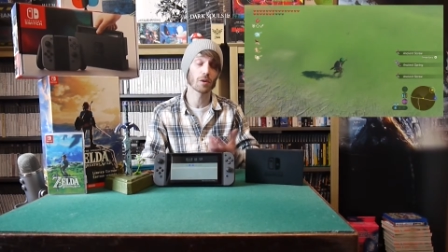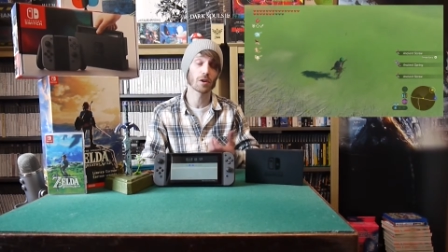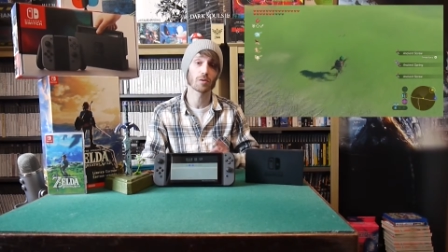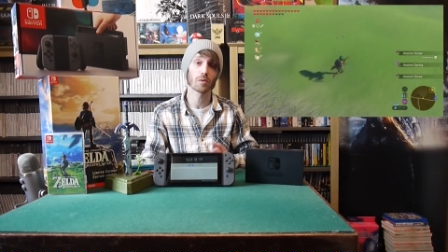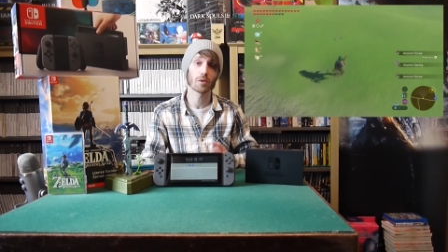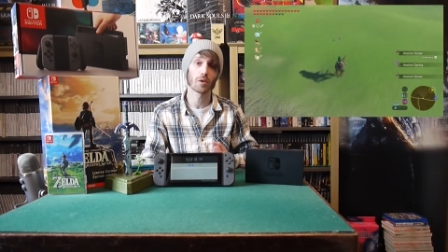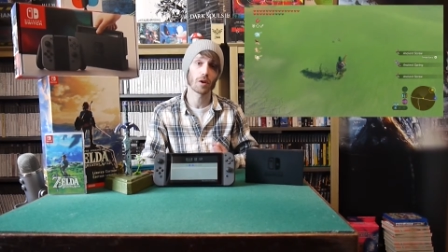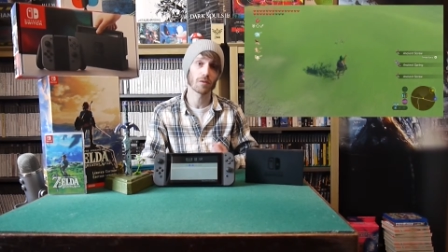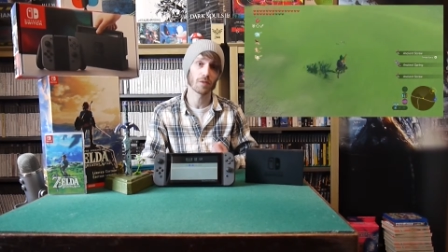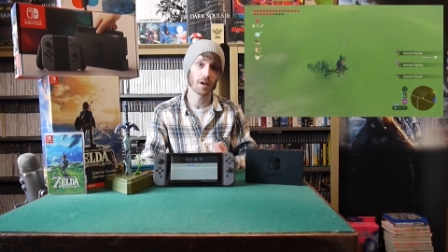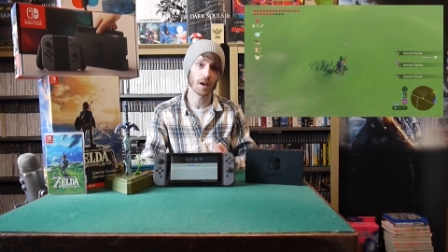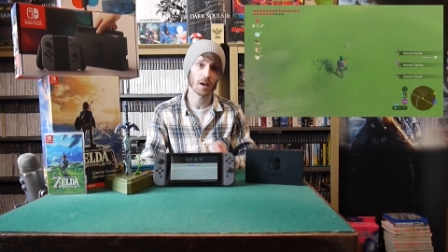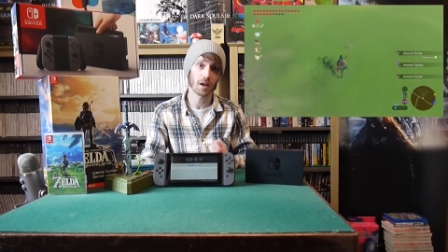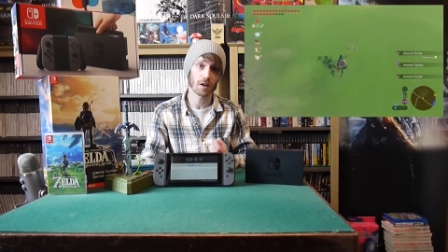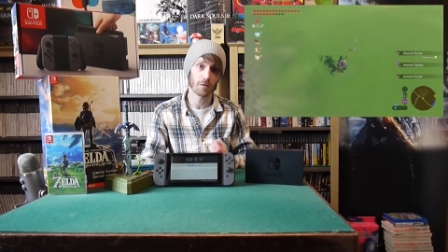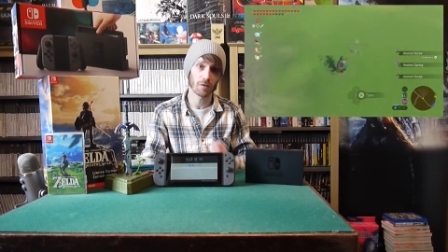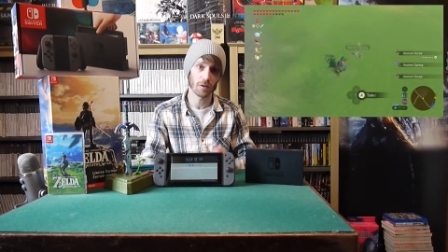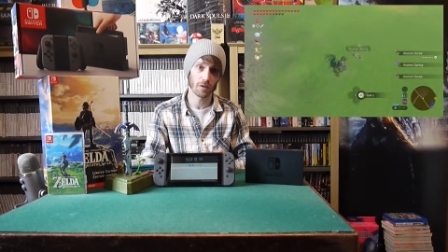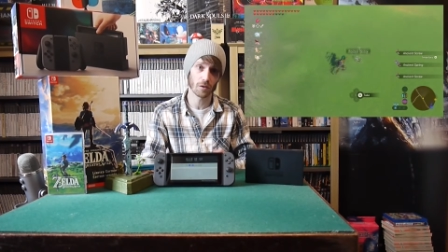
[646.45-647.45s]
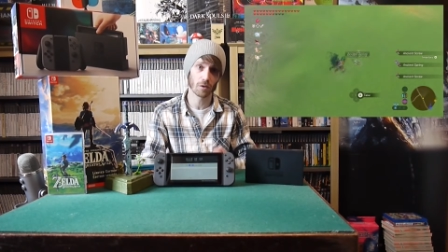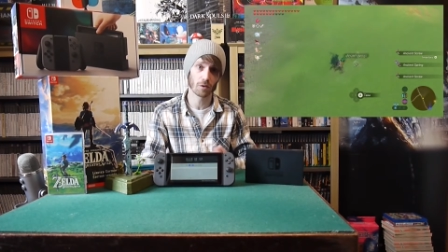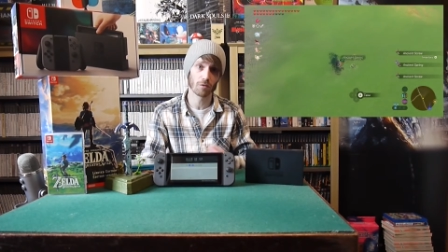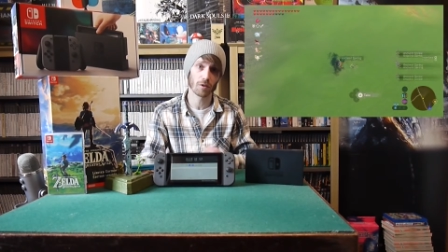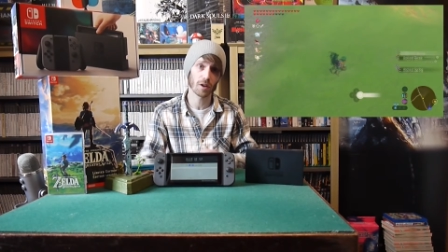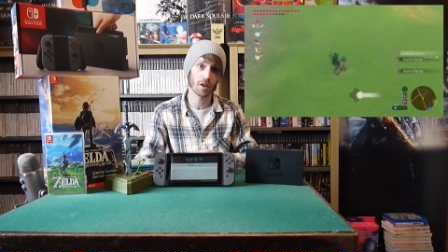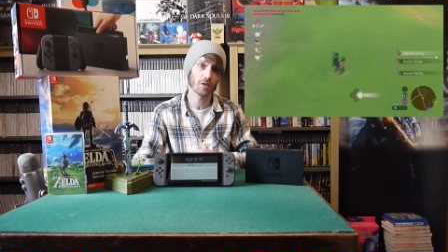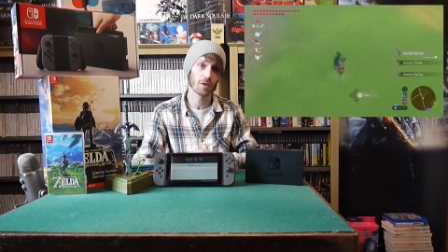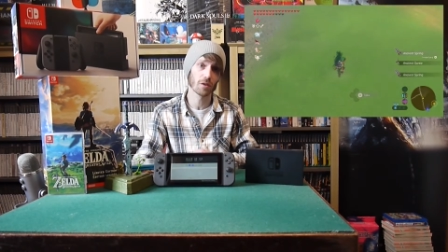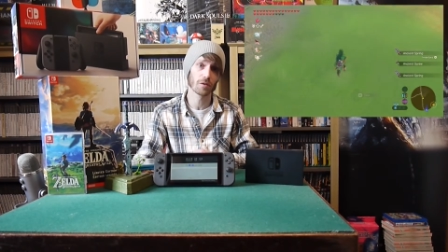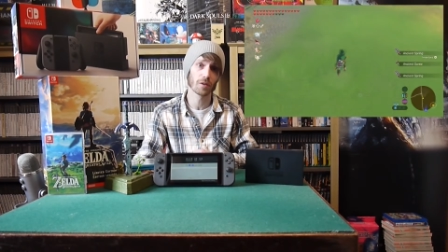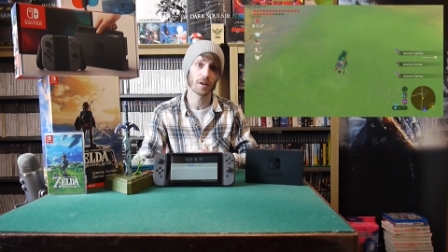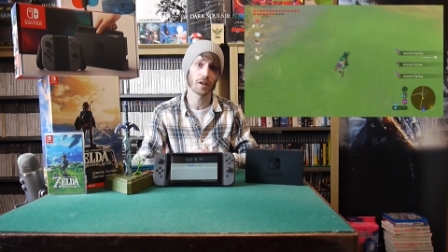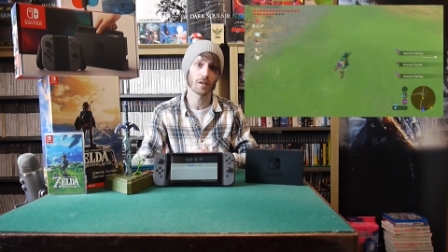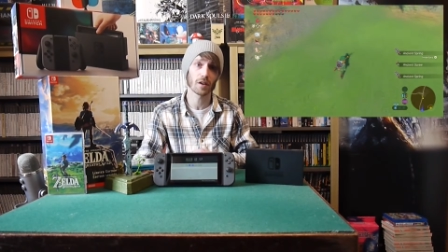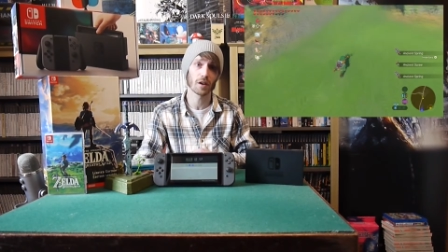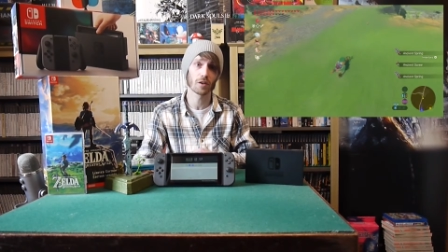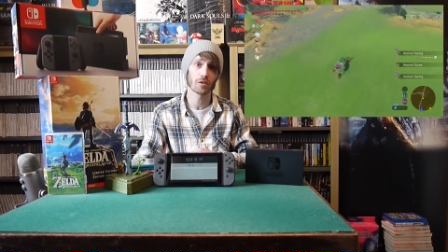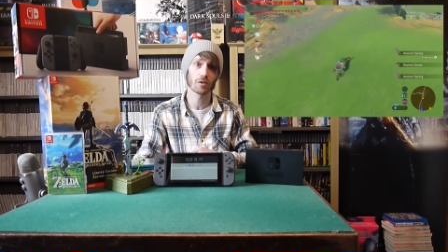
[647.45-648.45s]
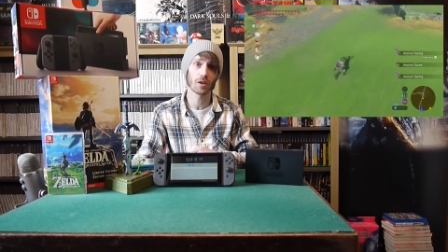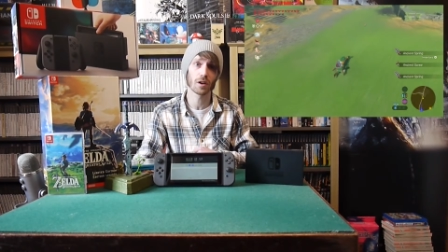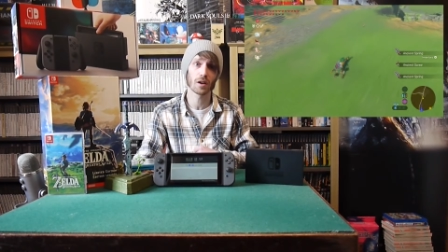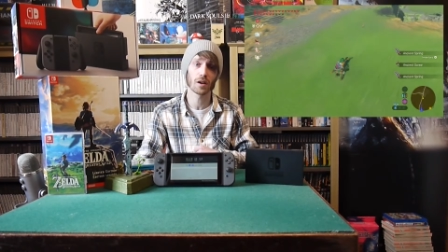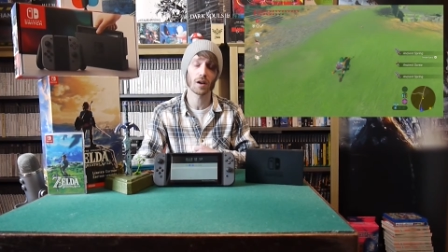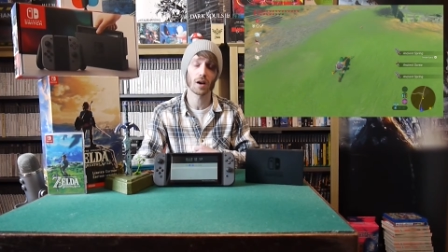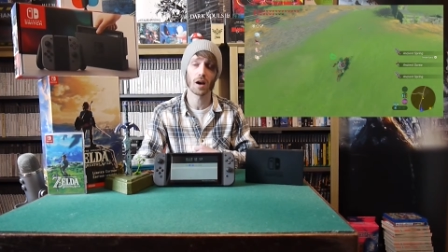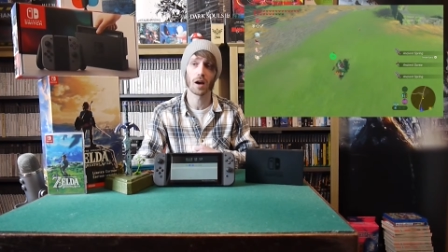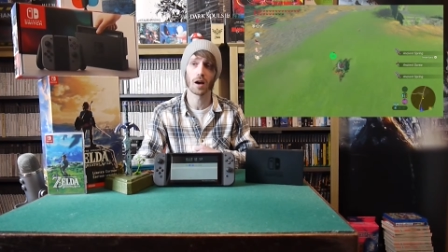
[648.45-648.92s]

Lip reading: which we're not even getting a physical release of in this country,